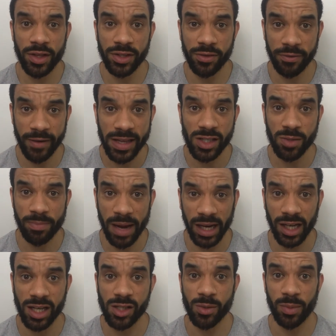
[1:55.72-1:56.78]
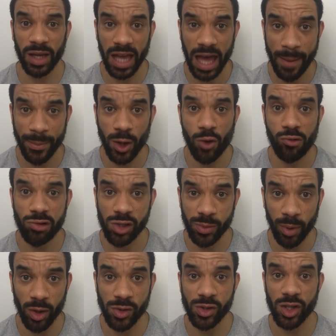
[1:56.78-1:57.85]
the defense mechanism chemical
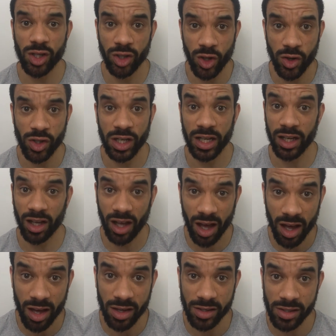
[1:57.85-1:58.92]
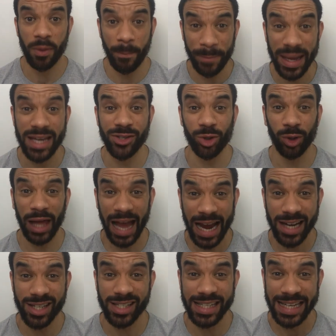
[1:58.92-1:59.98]
response that usually occurs. The beetle
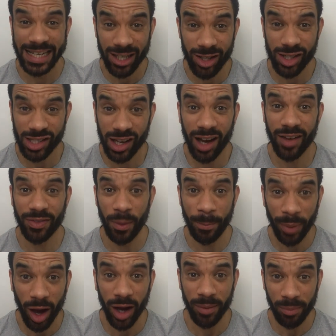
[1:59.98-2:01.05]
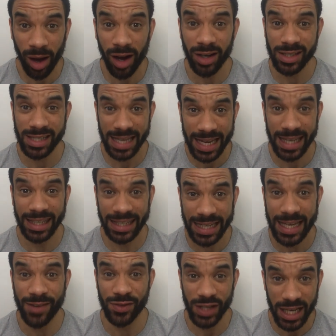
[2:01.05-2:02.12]
actually looks like the bite marks it
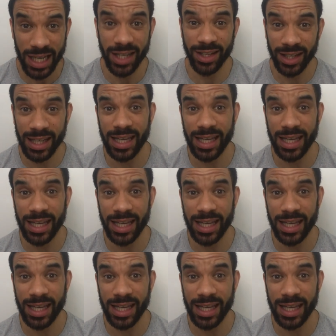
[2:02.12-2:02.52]
leaves in the